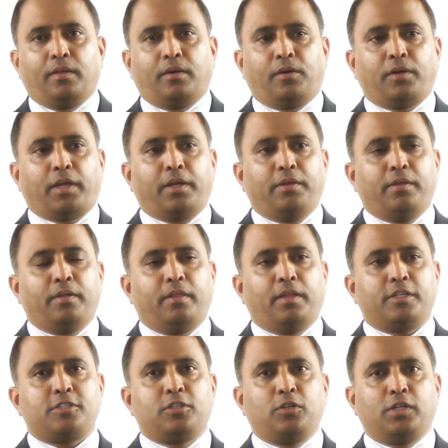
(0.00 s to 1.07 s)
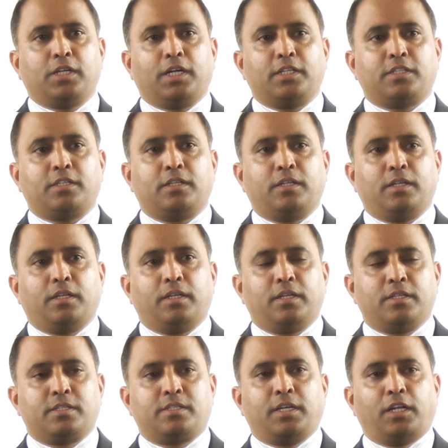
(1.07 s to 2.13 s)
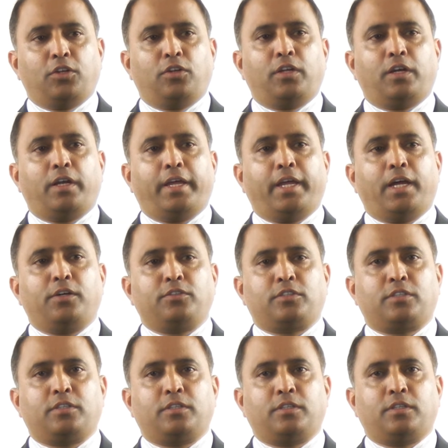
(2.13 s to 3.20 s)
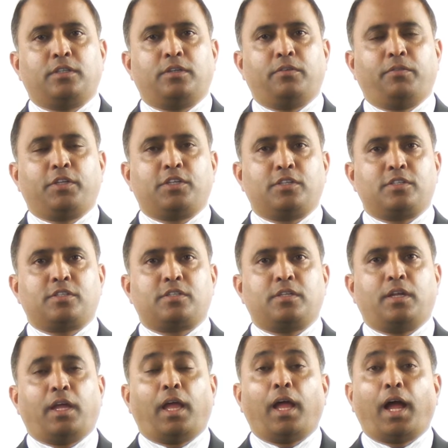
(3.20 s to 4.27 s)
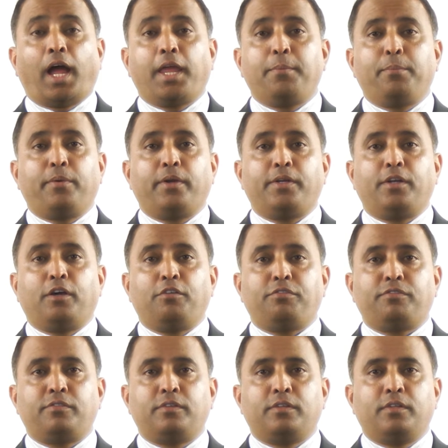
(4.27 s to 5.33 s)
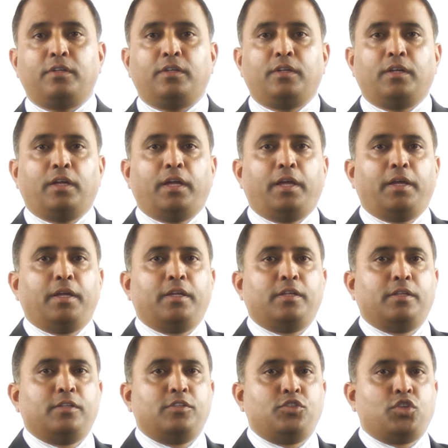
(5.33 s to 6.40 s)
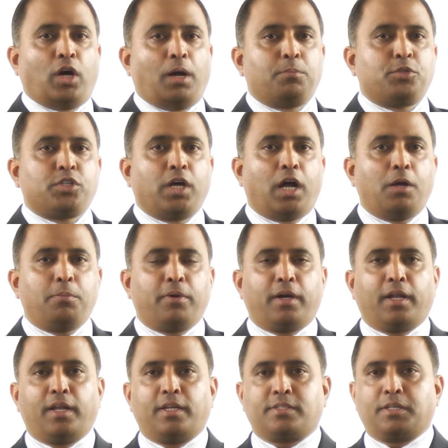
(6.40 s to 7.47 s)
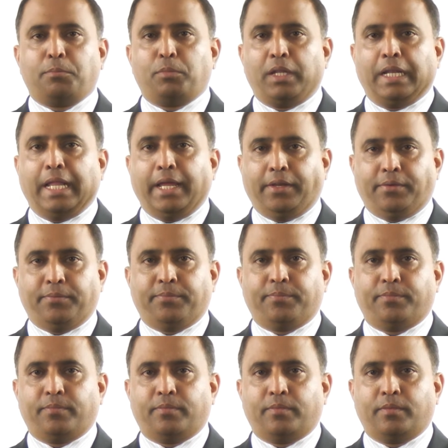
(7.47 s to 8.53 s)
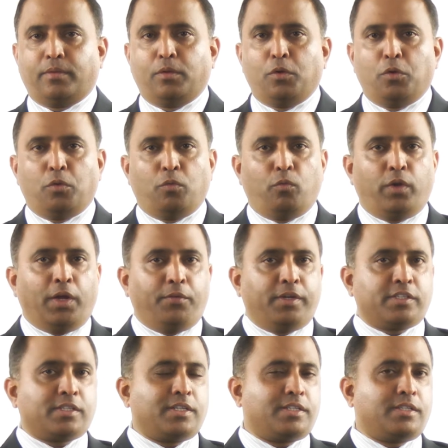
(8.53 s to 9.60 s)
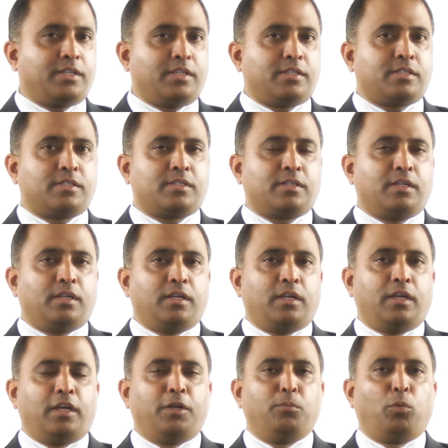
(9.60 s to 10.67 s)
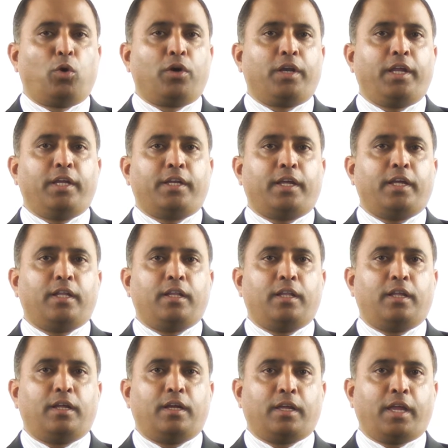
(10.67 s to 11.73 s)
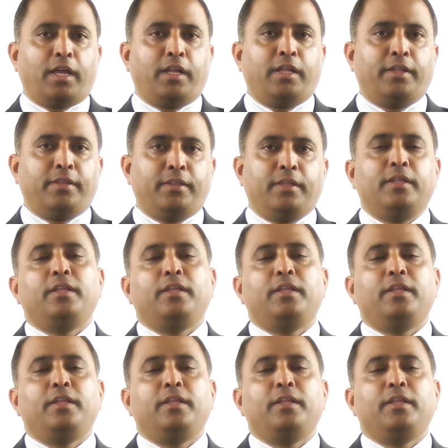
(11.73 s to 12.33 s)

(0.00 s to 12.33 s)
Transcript: Okay, let's look at cellular layout, which is a hybrid of a job shop and an assembly line. We have discussed this in more detail again in